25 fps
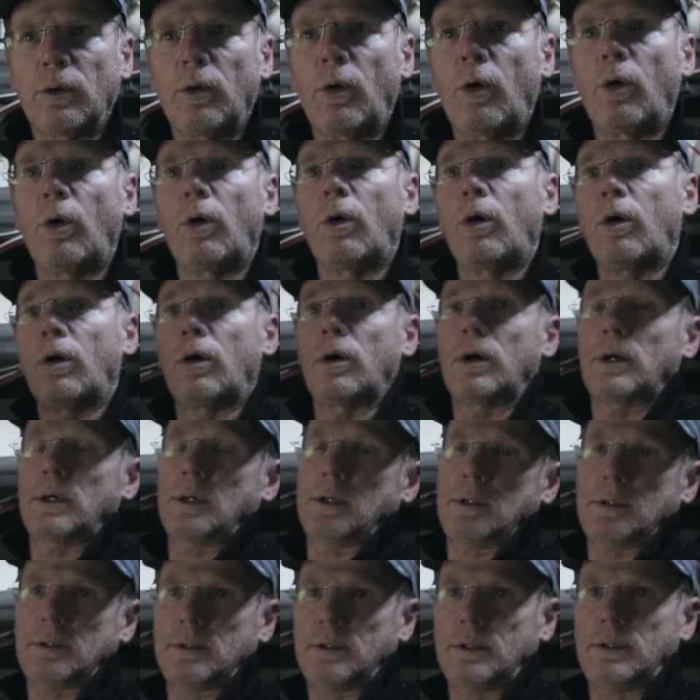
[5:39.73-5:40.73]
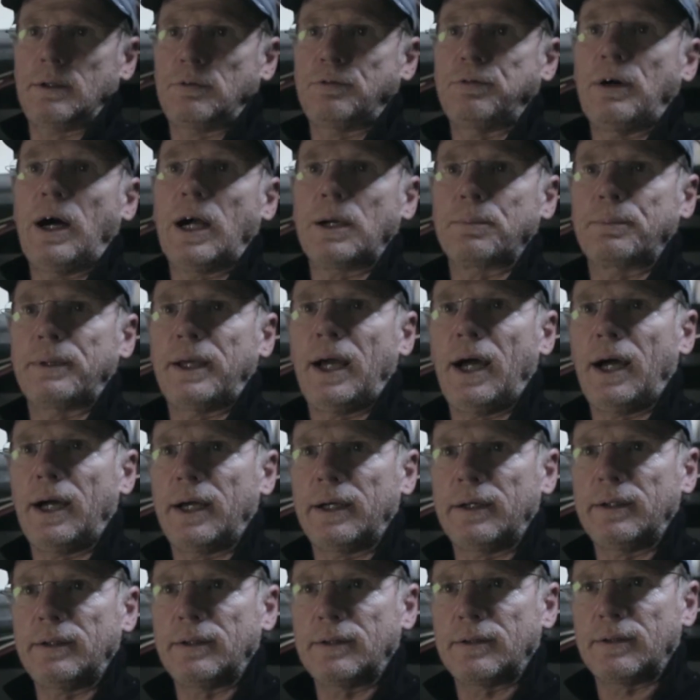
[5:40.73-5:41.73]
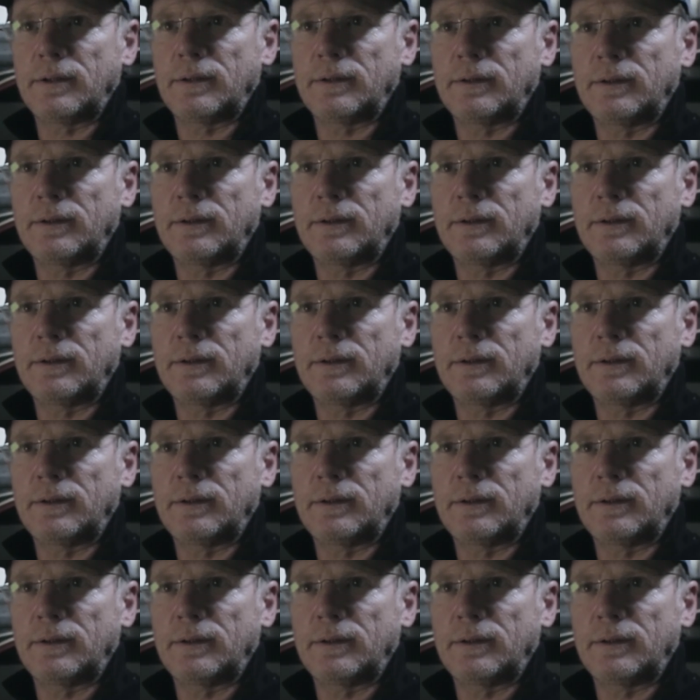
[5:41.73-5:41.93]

or far behind.